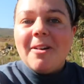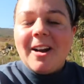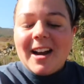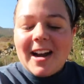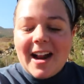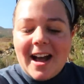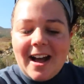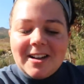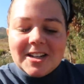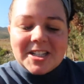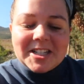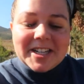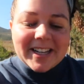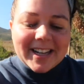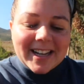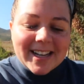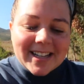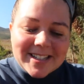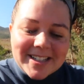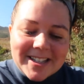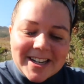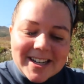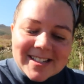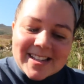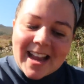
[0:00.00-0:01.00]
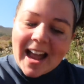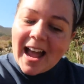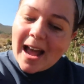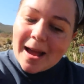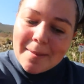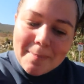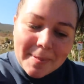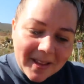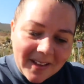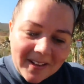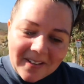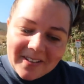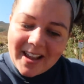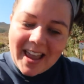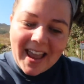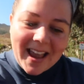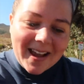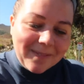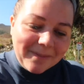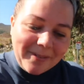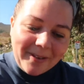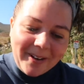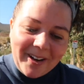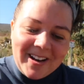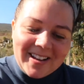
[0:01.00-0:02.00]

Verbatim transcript: But right now she is just a happy little camper